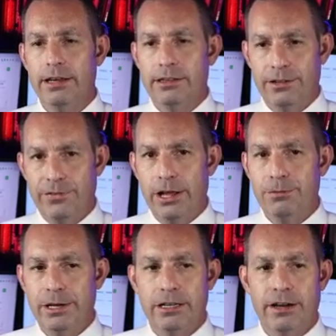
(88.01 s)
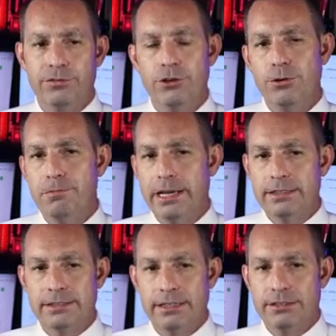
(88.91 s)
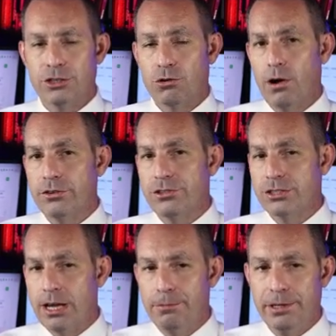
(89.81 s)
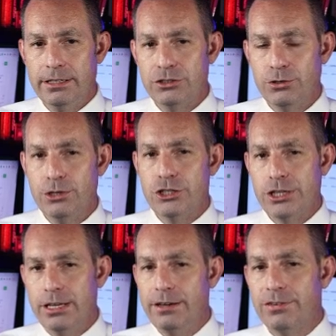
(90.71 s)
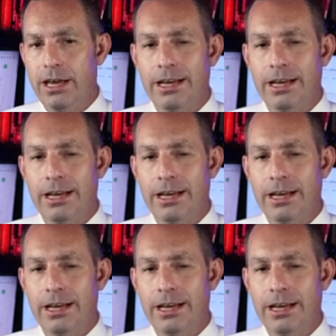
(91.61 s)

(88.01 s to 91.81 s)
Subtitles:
the development of new medicines across its companies to achieve